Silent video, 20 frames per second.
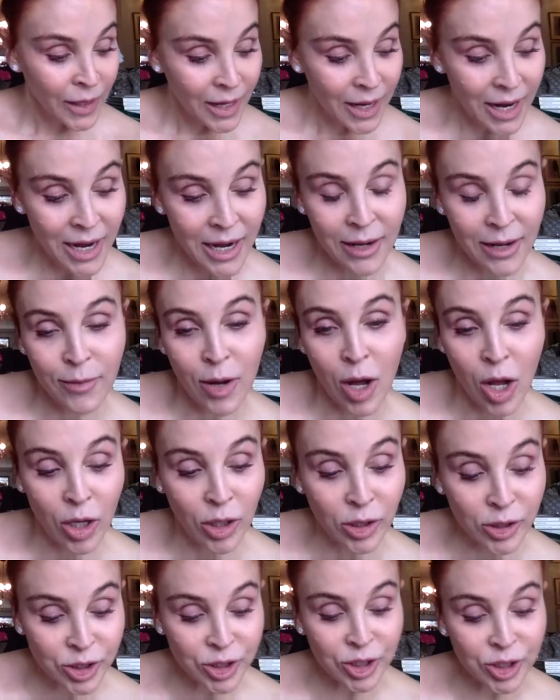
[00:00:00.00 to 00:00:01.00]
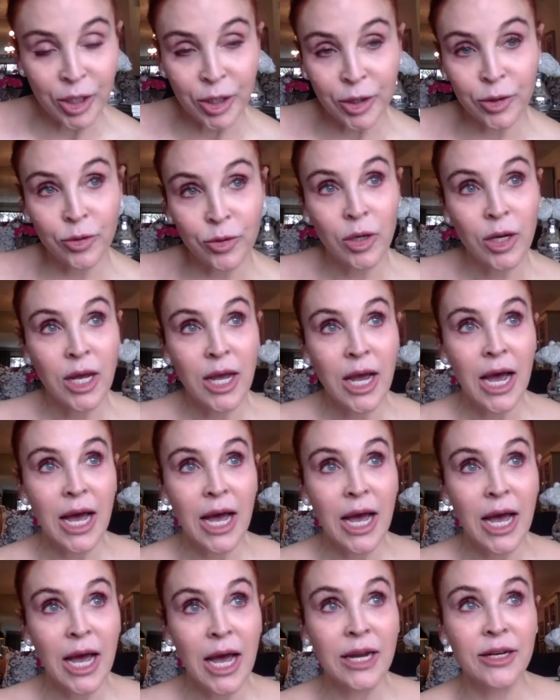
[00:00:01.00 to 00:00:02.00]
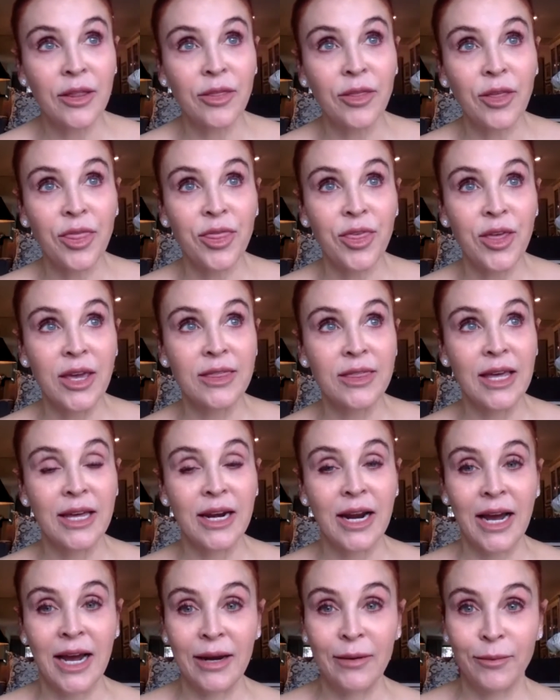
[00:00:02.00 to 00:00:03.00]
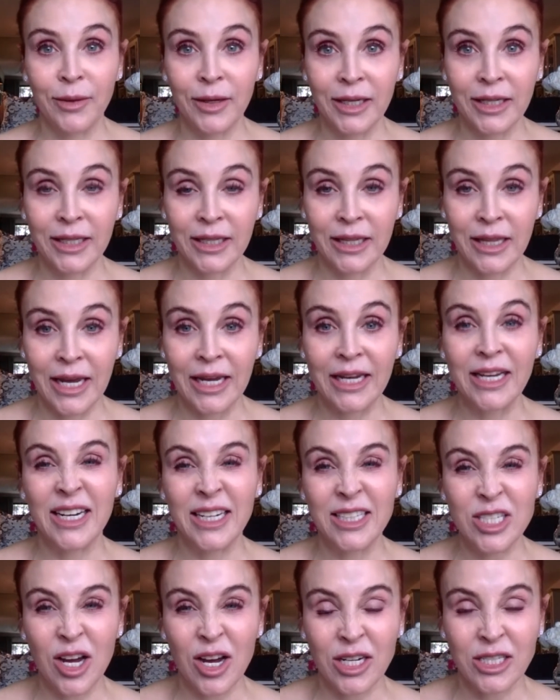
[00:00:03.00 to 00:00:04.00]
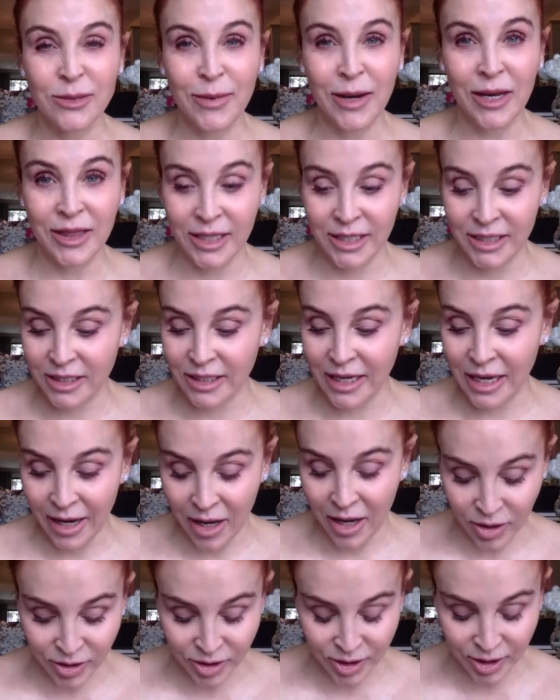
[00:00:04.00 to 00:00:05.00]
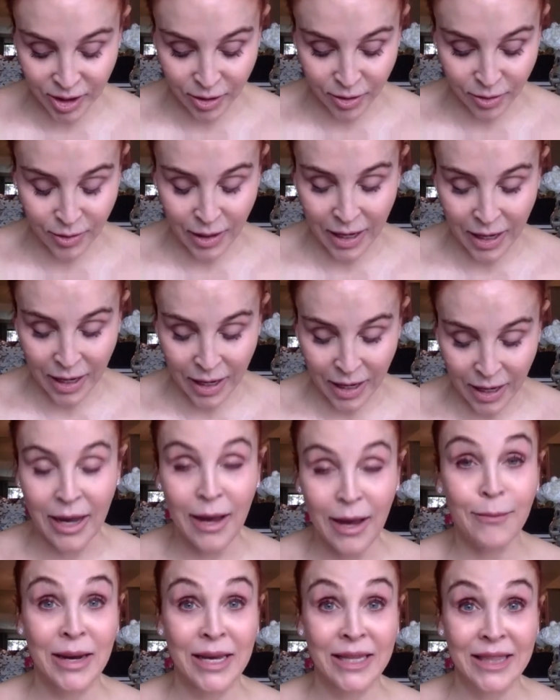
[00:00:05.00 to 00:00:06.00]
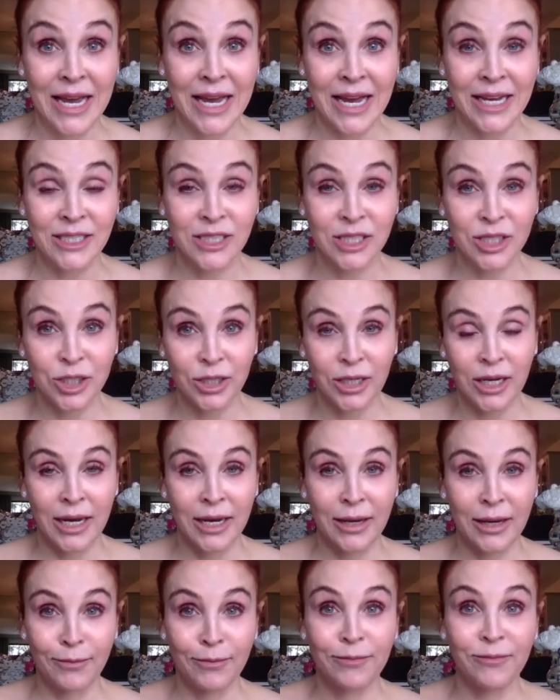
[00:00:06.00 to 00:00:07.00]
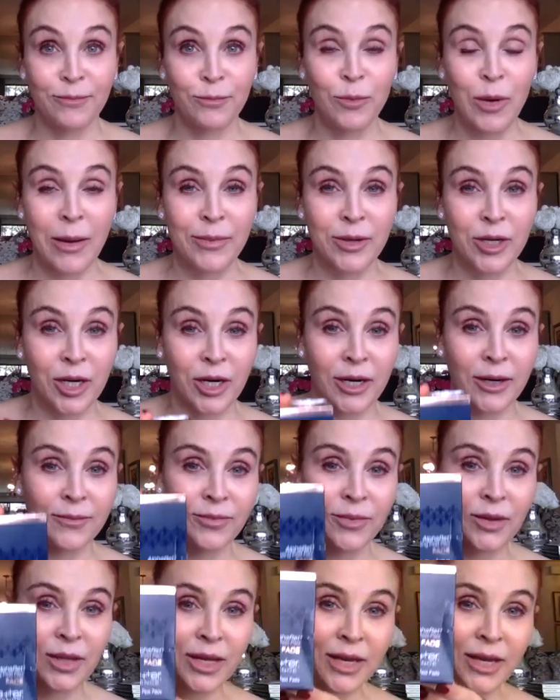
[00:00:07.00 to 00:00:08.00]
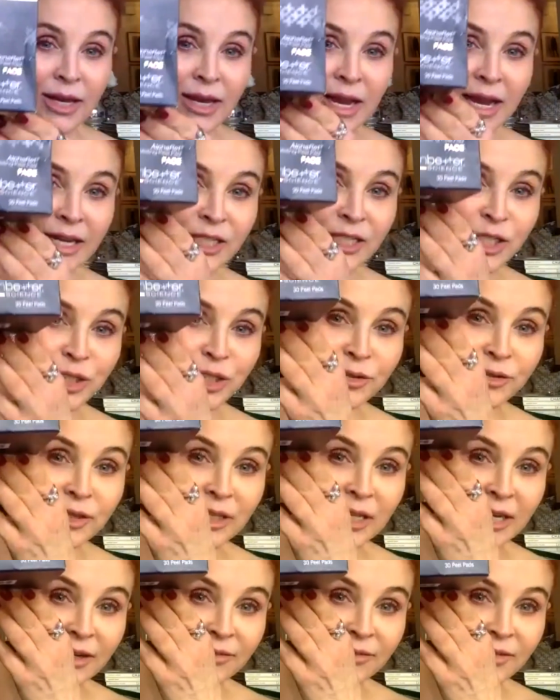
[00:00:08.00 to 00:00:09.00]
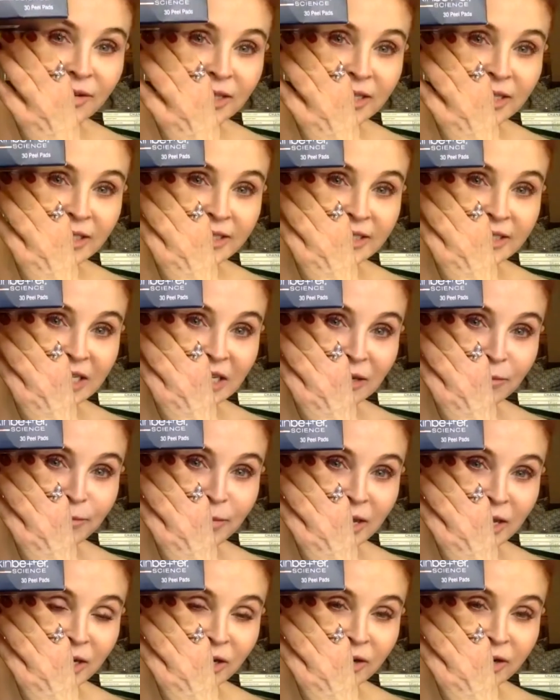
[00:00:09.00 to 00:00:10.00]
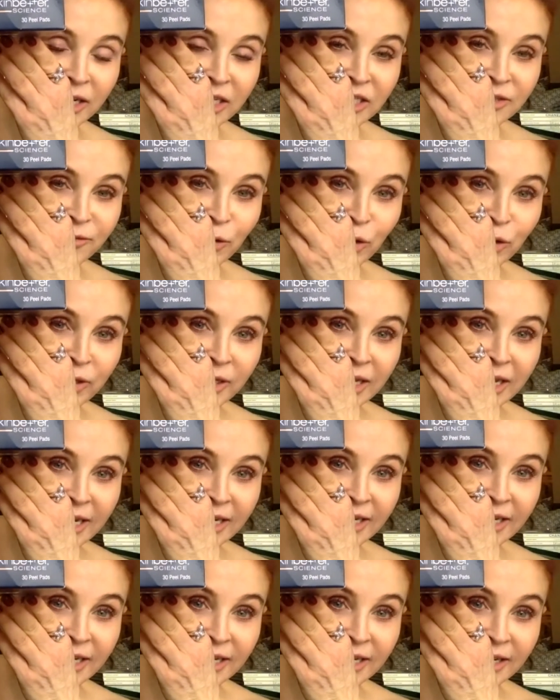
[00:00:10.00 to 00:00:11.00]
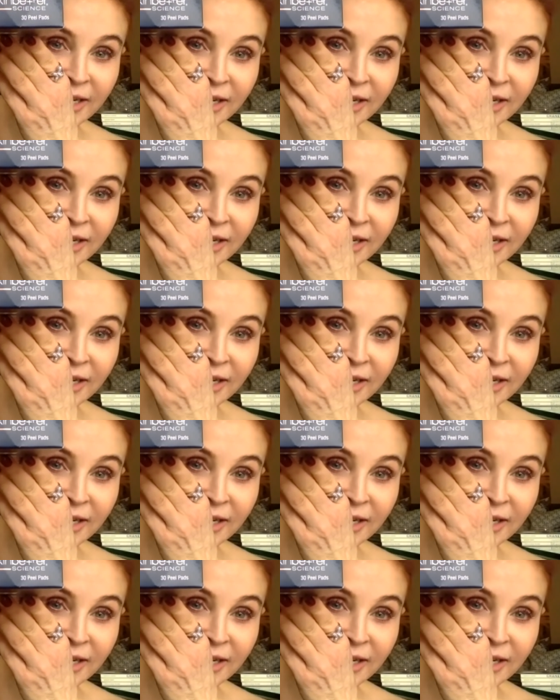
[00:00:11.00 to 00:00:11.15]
Also, another thing that I really like, and I talked about this also at my last webinar, I do love the SkinBetter exfoliating